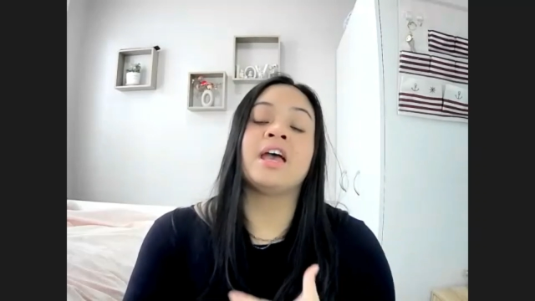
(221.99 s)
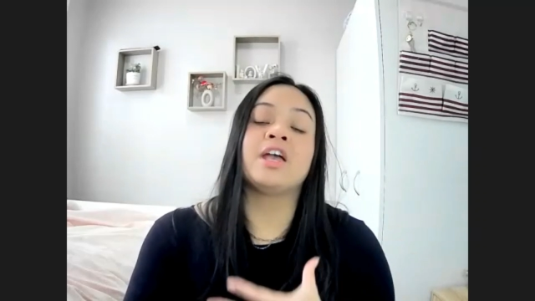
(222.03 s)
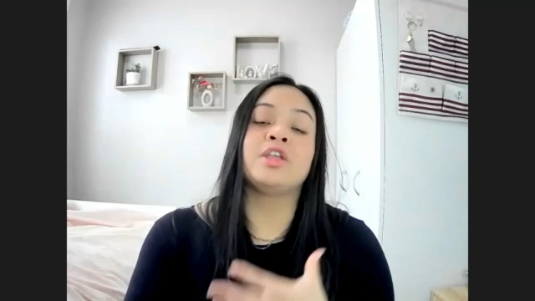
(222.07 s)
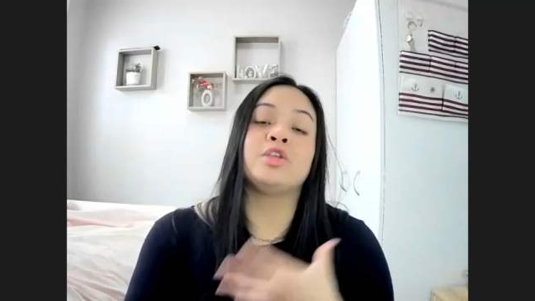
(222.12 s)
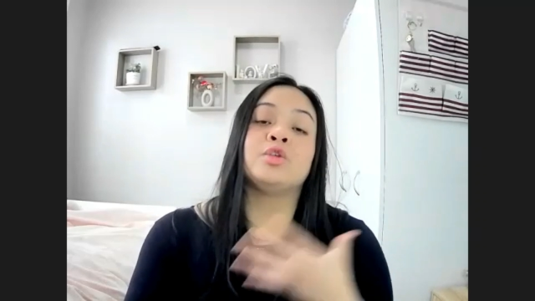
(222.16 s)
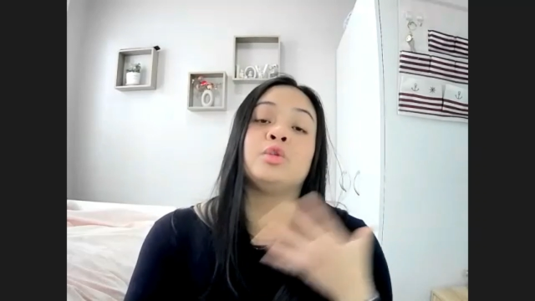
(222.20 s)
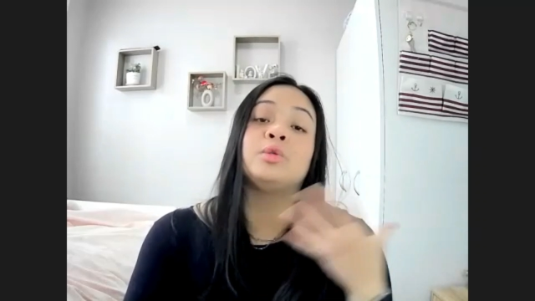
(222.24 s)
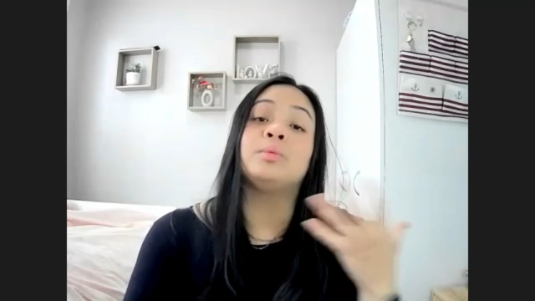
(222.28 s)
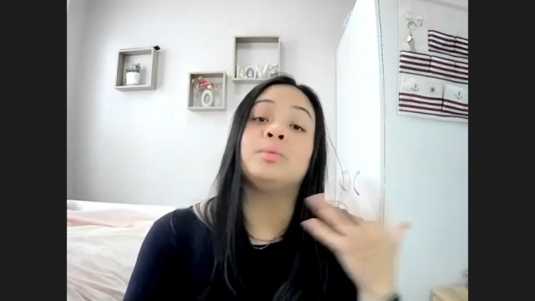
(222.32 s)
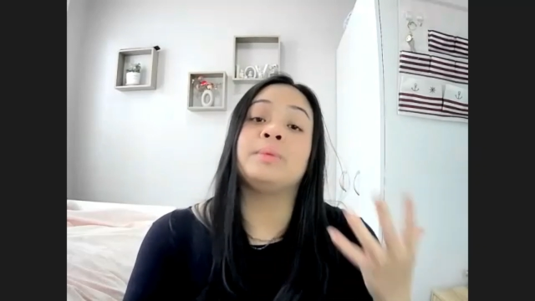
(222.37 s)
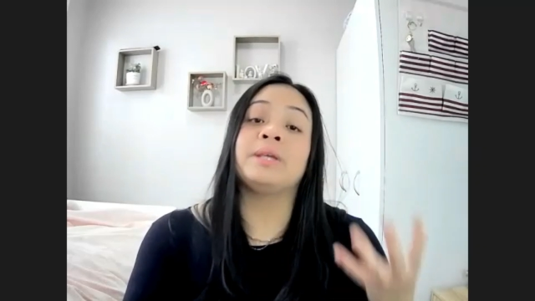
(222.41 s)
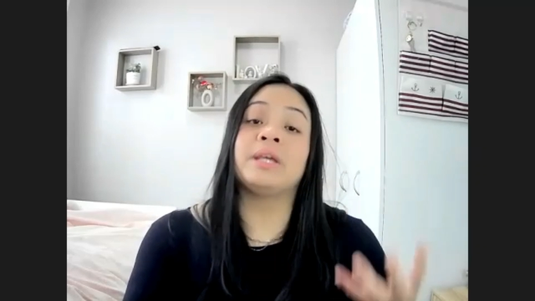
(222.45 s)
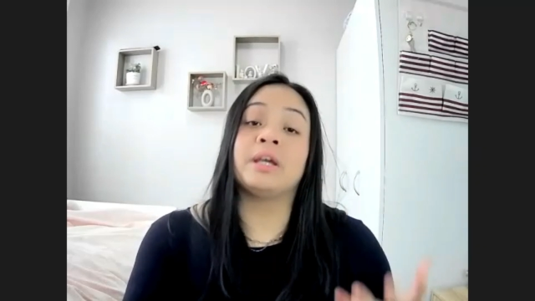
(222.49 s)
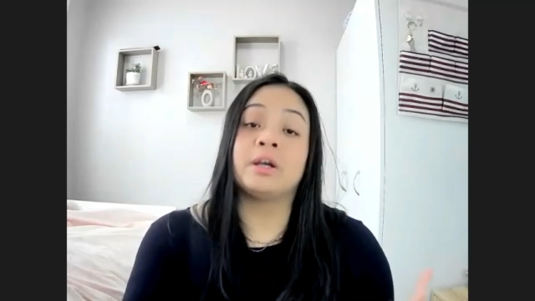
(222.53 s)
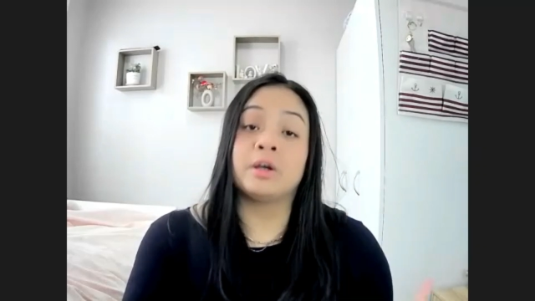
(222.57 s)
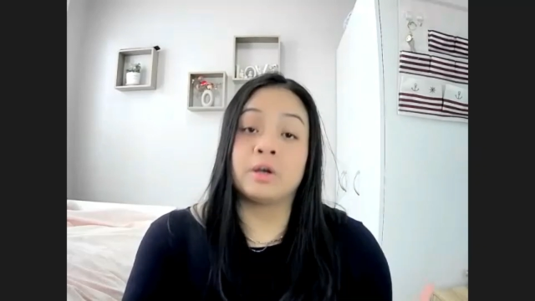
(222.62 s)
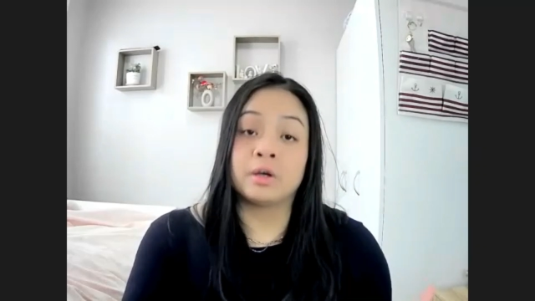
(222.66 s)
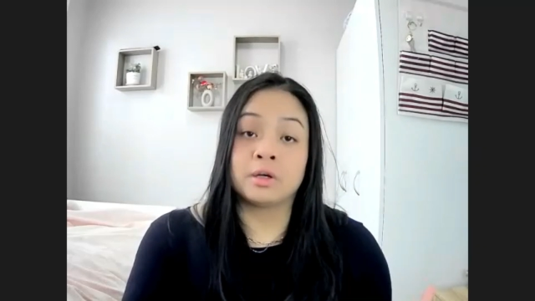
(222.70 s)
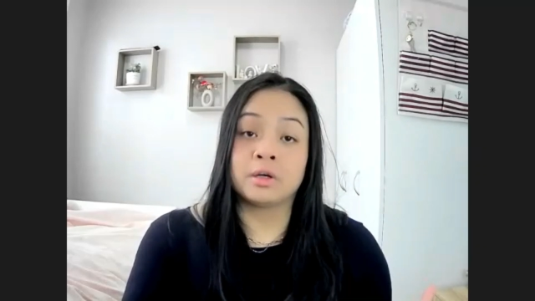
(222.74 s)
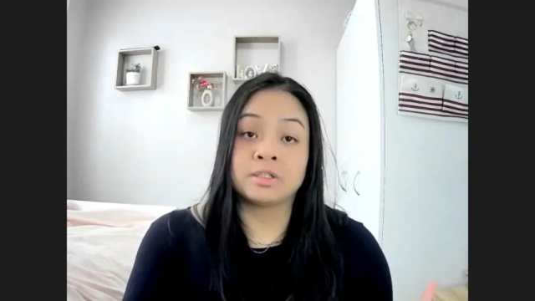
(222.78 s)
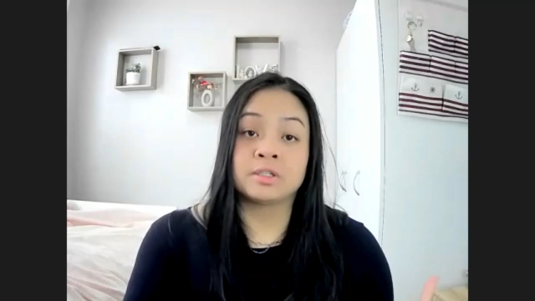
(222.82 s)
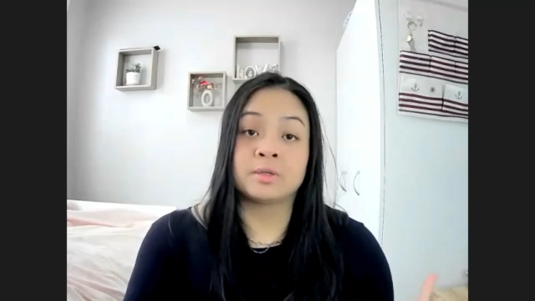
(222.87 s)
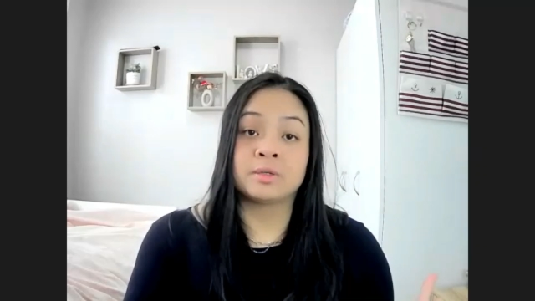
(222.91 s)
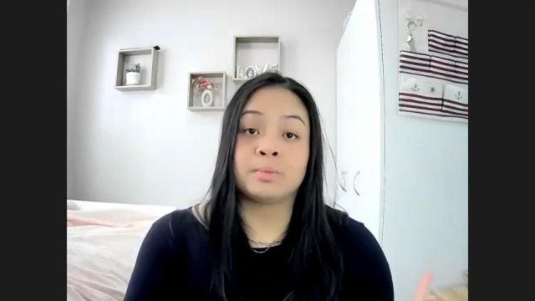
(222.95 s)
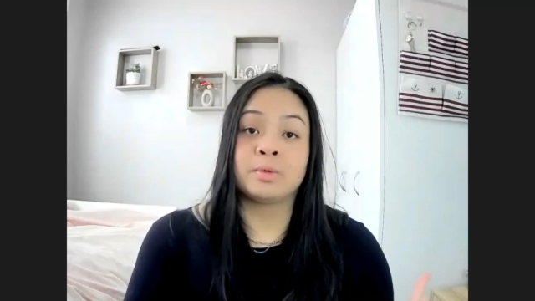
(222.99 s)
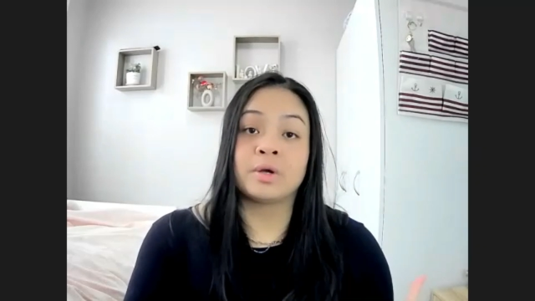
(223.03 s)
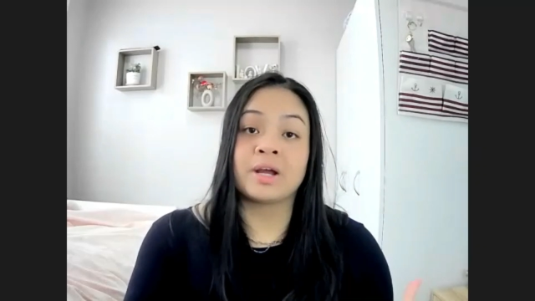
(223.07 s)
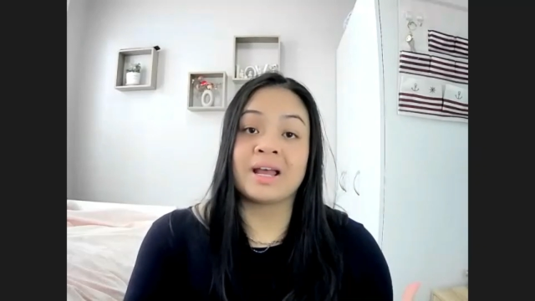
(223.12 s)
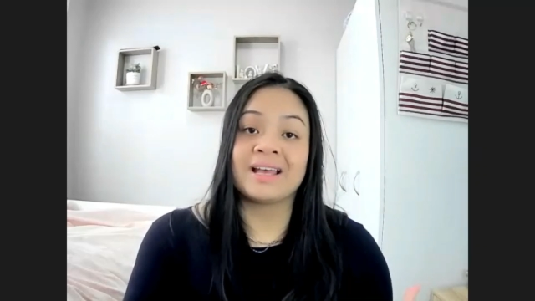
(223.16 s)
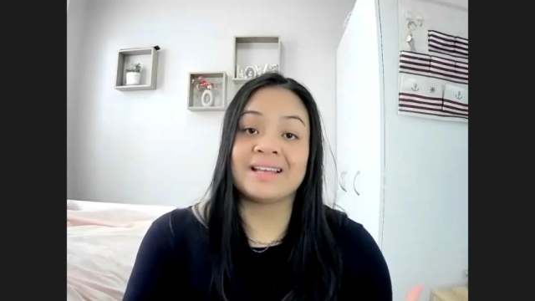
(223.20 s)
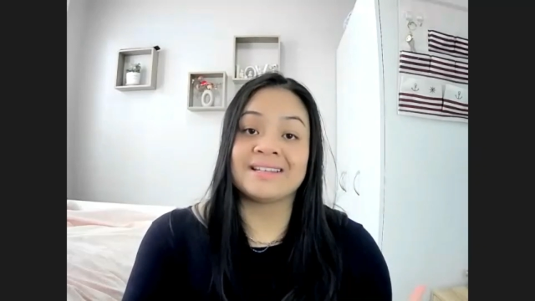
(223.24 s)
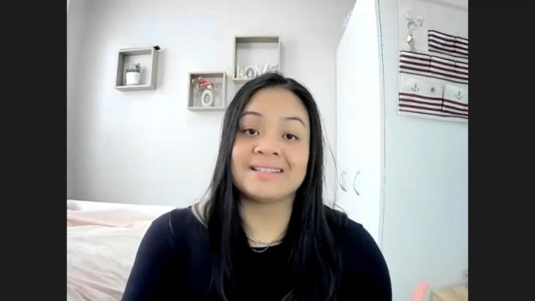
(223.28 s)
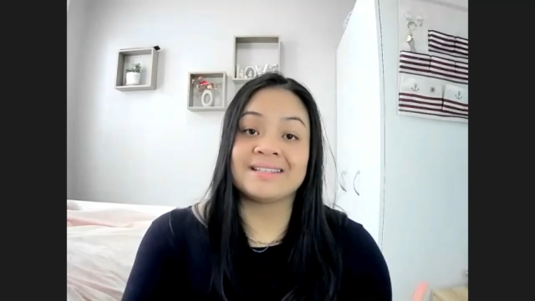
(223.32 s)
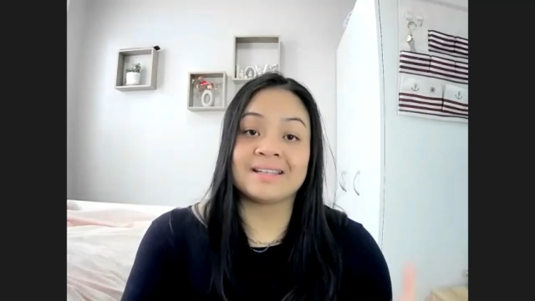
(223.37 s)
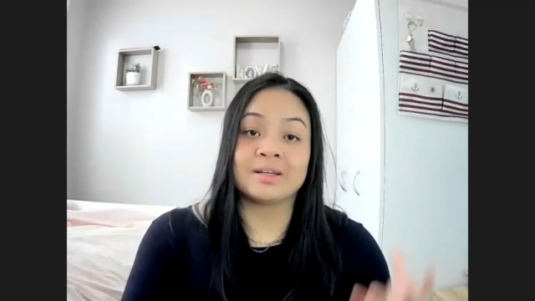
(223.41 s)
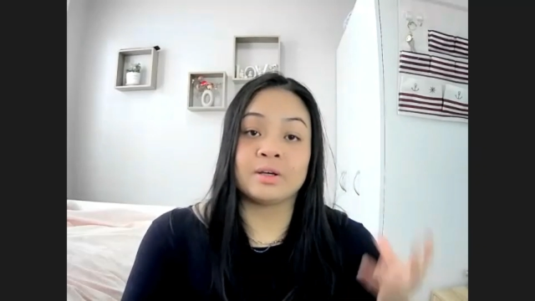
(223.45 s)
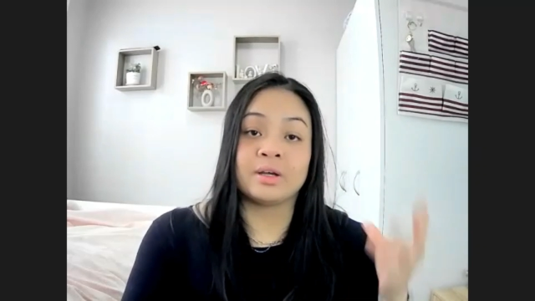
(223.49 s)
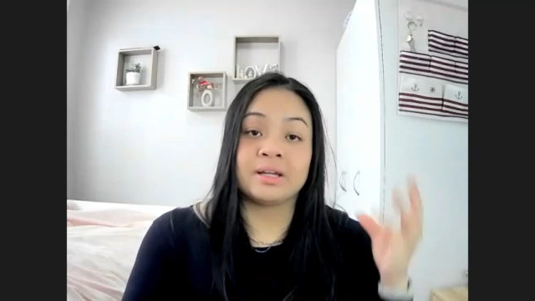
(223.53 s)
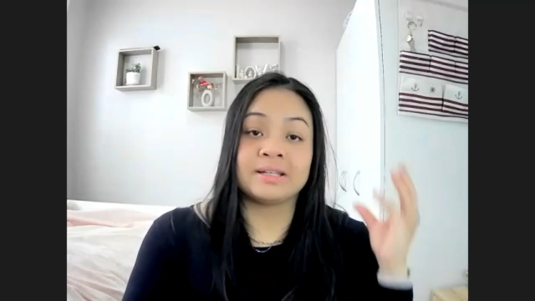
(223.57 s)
And you'll be surprised